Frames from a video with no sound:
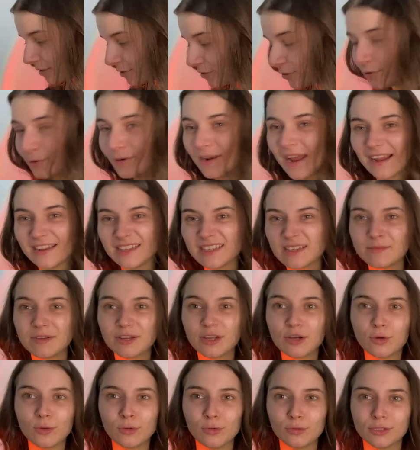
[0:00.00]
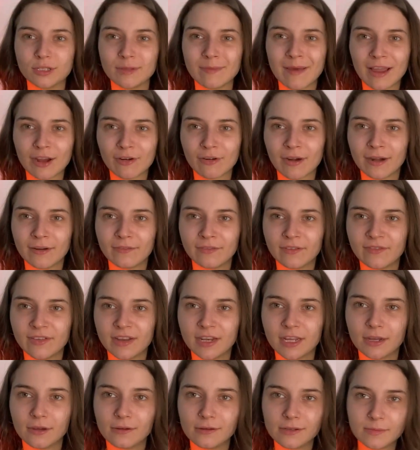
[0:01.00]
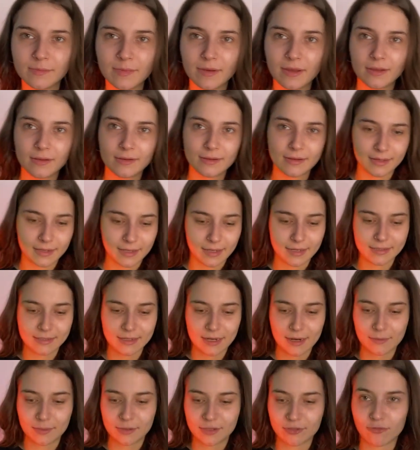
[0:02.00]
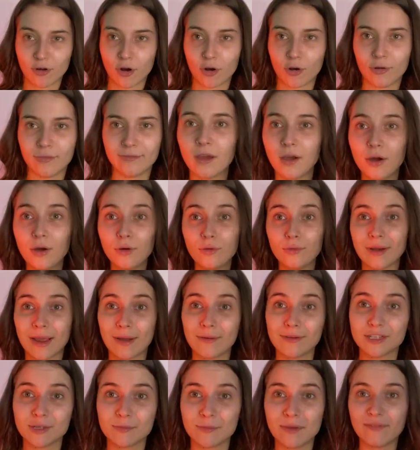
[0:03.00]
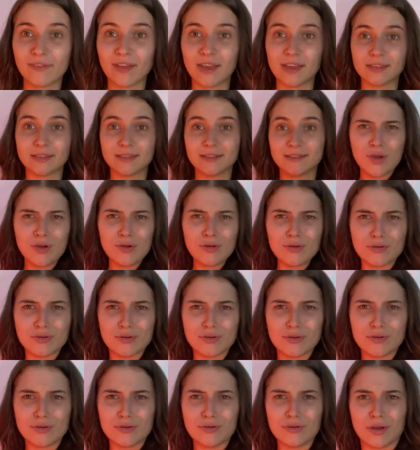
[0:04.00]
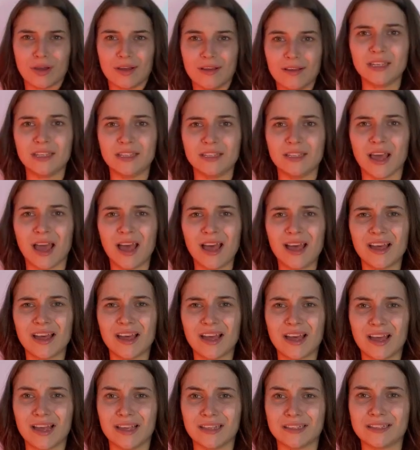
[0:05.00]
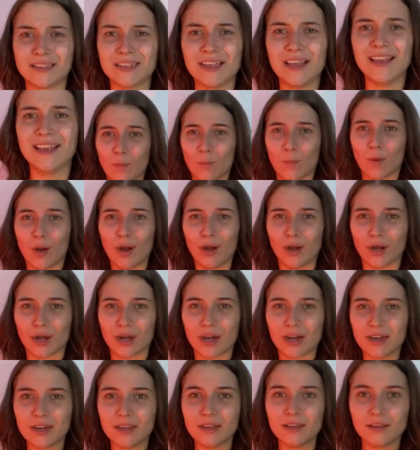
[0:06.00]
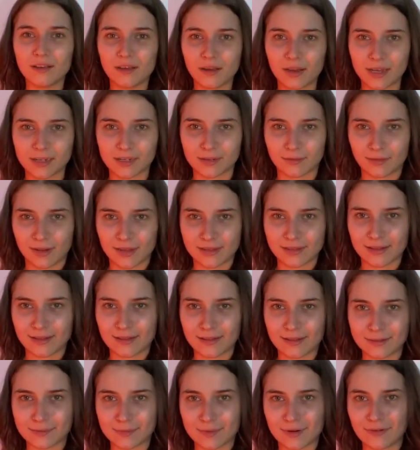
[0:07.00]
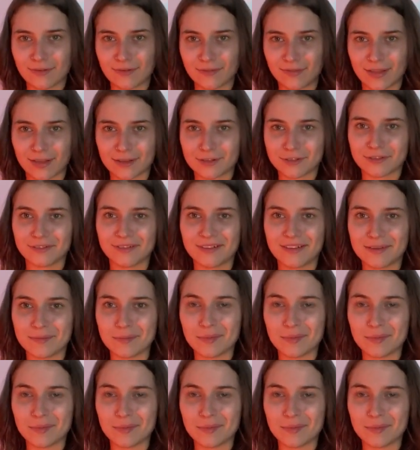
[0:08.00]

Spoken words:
Thought it would add something cool to the background of the videos, but I guess I was wrong. Oh, now it's on my face. Ooh, yes. Work. I don't like that there's my reflection there,